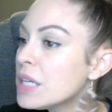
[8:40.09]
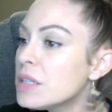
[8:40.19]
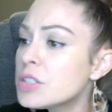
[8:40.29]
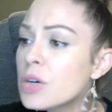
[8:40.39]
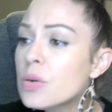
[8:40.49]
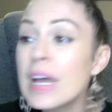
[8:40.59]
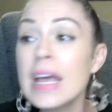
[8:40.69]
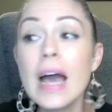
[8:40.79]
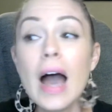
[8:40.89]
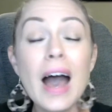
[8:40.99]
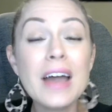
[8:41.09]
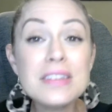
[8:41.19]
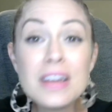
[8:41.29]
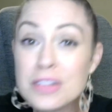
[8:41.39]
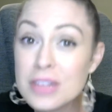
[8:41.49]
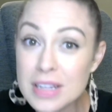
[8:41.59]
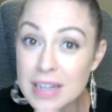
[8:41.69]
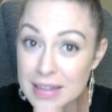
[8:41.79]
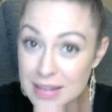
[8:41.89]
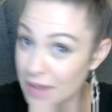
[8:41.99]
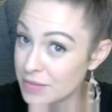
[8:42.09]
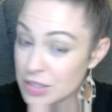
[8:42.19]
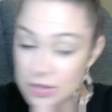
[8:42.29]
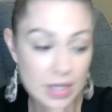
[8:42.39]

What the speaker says: So another thing that I love to do